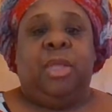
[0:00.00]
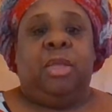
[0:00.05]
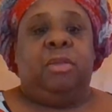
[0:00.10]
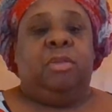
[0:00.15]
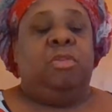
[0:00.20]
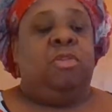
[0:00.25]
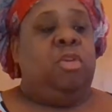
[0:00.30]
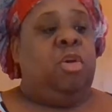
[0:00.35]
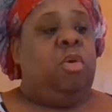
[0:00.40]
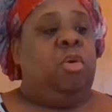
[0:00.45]

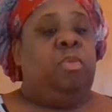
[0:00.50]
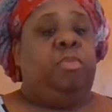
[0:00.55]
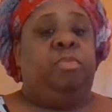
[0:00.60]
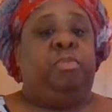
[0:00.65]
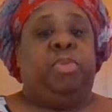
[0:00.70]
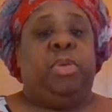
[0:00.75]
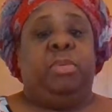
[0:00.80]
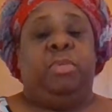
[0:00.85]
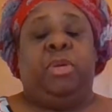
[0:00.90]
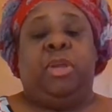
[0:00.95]
You know,
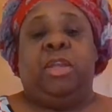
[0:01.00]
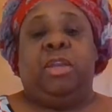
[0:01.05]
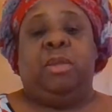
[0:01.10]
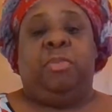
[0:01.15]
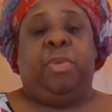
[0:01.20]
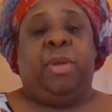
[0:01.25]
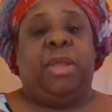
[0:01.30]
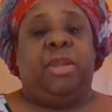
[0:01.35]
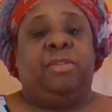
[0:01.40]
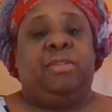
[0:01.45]
people get the
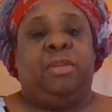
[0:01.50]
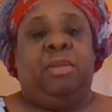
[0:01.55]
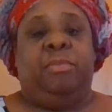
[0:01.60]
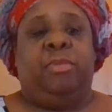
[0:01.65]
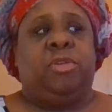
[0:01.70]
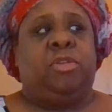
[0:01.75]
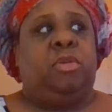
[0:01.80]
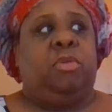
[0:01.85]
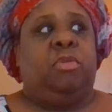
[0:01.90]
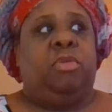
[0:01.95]
panties in a
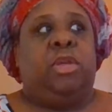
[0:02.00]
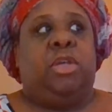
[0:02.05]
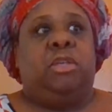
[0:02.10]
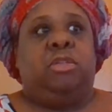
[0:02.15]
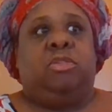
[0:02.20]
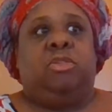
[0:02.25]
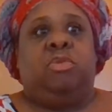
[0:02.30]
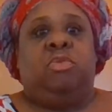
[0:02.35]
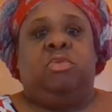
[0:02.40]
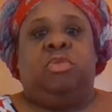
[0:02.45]
bunch. Oh,
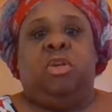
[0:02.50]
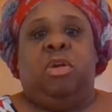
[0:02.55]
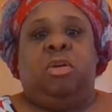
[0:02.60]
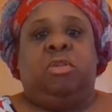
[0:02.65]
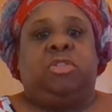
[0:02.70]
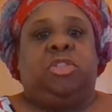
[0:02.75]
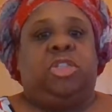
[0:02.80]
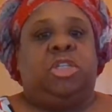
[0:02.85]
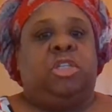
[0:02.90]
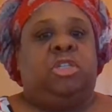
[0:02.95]
he's too
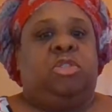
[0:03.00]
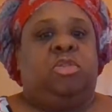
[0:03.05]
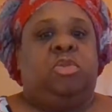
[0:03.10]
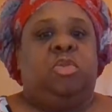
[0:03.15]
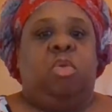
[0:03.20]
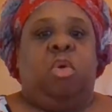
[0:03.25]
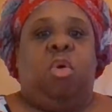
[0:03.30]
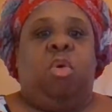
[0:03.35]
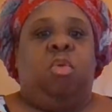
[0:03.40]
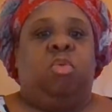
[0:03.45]
young. She's
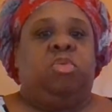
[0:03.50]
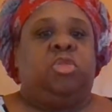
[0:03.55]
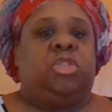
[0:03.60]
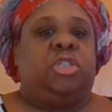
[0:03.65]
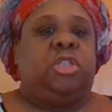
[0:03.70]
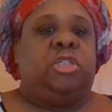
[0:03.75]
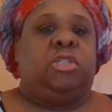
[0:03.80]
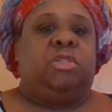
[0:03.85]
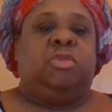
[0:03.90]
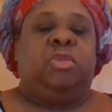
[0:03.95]
too old.
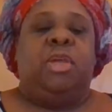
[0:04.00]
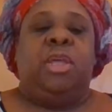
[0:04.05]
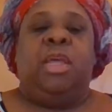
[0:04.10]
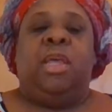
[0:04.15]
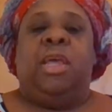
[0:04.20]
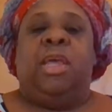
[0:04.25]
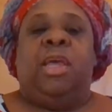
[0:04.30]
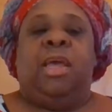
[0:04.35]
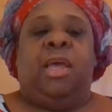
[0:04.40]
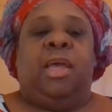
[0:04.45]
She's too.
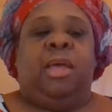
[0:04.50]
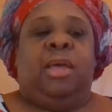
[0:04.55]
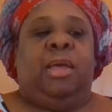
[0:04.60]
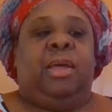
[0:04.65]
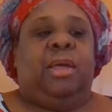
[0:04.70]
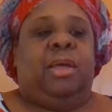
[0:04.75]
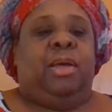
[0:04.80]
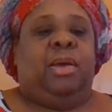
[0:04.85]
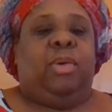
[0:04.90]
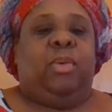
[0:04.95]

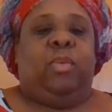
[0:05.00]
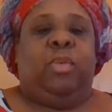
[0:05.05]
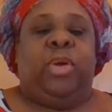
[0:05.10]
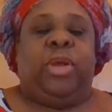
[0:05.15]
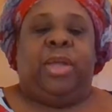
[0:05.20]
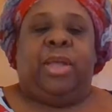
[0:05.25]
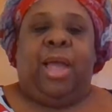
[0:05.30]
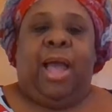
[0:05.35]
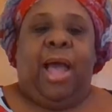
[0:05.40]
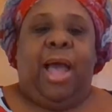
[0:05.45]

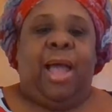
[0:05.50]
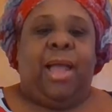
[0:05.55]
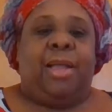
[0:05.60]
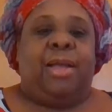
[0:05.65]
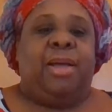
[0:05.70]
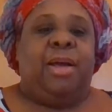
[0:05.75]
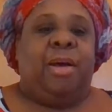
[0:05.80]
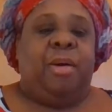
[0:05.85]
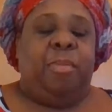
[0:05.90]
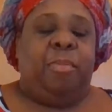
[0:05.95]
When God
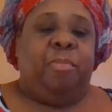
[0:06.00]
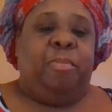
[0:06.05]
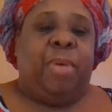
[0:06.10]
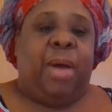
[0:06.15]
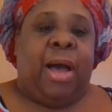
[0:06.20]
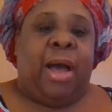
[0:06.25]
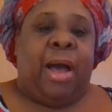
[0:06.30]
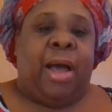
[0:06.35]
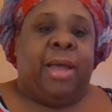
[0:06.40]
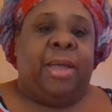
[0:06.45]
come
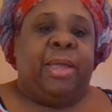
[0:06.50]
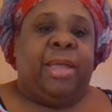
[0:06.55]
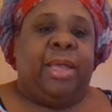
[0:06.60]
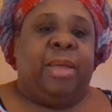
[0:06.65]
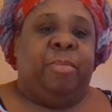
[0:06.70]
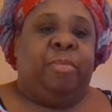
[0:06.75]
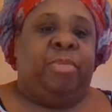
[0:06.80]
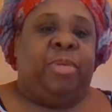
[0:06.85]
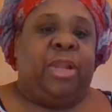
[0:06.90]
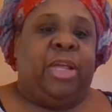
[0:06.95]
by
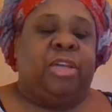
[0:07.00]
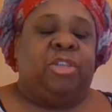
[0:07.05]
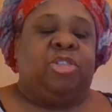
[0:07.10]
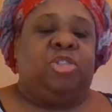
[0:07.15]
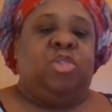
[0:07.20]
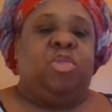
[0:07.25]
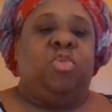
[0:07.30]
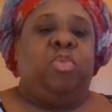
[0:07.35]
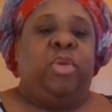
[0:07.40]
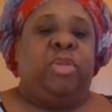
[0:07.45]
and
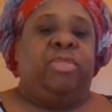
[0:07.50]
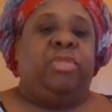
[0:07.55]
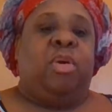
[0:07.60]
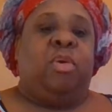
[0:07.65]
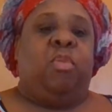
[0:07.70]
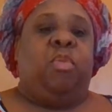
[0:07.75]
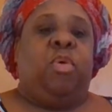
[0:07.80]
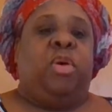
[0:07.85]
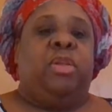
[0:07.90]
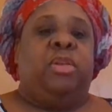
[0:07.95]
bless you with
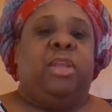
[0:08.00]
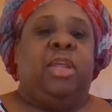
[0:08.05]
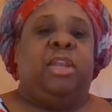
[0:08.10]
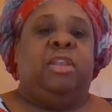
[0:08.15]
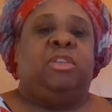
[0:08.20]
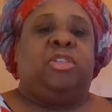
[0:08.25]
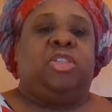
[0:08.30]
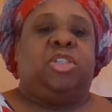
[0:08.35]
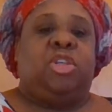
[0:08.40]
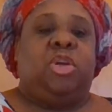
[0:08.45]
the one that
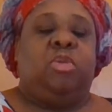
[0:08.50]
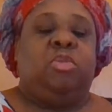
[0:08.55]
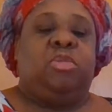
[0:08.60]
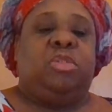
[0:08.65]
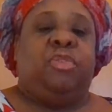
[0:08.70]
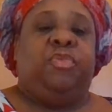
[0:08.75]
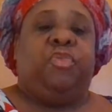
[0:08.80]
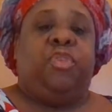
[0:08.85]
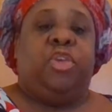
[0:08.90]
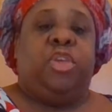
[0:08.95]
is
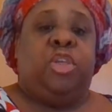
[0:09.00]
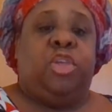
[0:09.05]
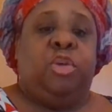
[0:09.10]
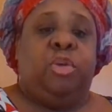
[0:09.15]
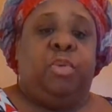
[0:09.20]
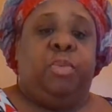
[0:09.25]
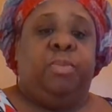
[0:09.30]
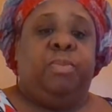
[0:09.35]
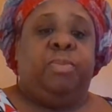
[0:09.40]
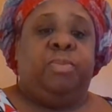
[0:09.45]
chosen for
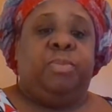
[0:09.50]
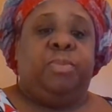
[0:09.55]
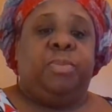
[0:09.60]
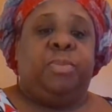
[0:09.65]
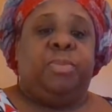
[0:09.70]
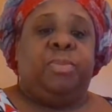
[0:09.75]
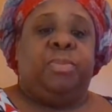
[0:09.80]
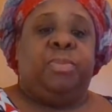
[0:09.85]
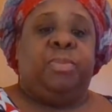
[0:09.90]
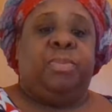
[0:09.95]
you,
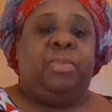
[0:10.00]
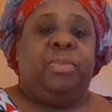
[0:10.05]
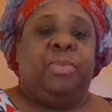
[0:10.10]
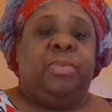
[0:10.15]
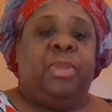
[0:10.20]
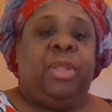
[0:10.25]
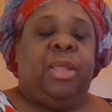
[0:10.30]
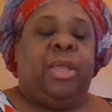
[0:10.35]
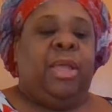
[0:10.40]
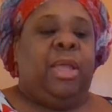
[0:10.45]

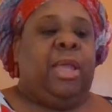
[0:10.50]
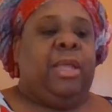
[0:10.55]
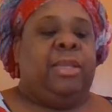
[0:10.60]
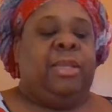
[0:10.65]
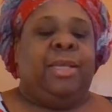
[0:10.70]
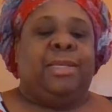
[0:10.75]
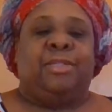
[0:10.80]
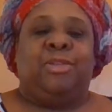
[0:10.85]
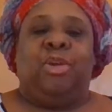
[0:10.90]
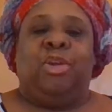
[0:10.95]
and
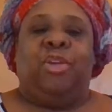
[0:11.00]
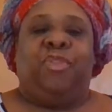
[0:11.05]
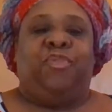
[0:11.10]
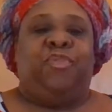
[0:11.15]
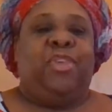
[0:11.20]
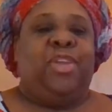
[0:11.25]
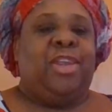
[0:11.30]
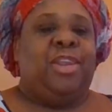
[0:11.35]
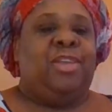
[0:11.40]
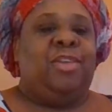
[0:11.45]
that's going to
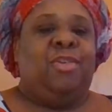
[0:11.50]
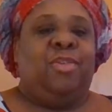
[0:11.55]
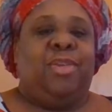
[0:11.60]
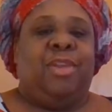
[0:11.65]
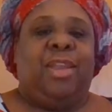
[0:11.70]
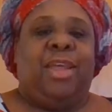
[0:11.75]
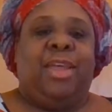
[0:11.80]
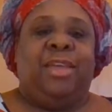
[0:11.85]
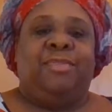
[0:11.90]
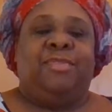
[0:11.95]
fit in your
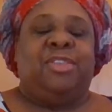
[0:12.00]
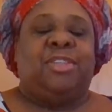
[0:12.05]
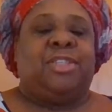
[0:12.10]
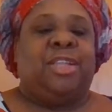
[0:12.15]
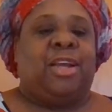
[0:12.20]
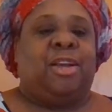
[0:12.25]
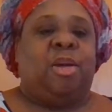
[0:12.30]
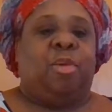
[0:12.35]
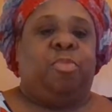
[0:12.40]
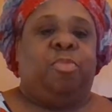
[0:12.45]
life
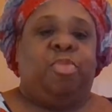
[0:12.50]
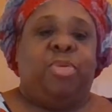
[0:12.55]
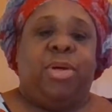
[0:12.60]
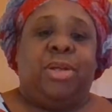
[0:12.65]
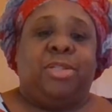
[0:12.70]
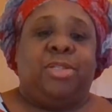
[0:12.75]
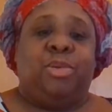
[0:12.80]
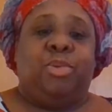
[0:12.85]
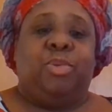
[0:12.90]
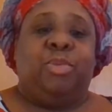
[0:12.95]
just like a
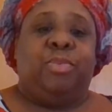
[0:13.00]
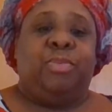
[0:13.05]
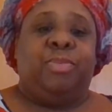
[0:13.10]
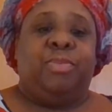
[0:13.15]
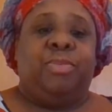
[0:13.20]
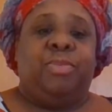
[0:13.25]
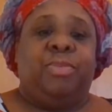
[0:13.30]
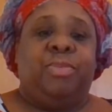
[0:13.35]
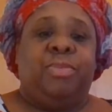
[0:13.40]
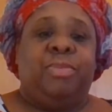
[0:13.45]
puzzle,
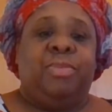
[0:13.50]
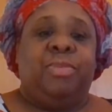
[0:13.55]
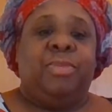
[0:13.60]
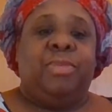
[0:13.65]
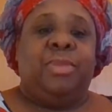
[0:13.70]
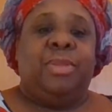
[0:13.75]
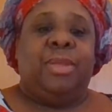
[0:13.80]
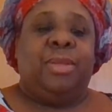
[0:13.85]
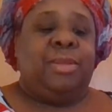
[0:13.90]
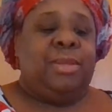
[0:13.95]

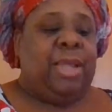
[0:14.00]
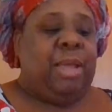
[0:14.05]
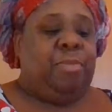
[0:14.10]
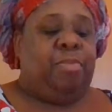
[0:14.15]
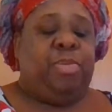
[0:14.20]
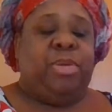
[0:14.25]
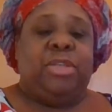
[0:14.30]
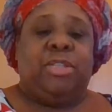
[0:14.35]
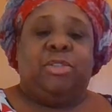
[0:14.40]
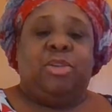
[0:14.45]

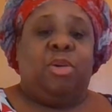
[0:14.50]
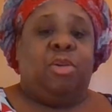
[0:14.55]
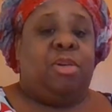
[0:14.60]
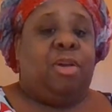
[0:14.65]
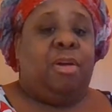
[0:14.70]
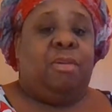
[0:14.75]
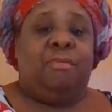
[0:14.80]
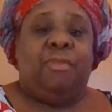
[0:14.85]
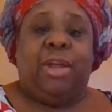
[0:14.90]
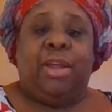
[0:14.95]
that piece going
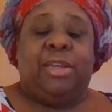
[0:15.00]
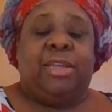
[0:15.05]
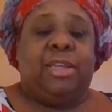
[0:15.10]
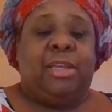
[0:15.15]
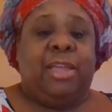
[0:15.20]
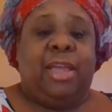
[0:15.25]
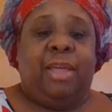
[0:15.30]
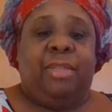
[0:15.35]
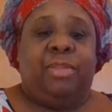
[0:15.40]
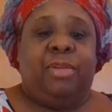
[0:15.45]
to come right
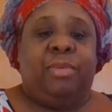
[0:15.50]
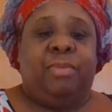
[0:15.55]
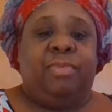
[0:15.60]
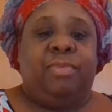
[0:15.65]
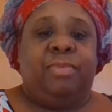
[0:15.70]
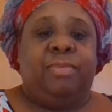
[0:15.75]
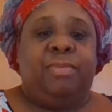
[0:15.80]
together.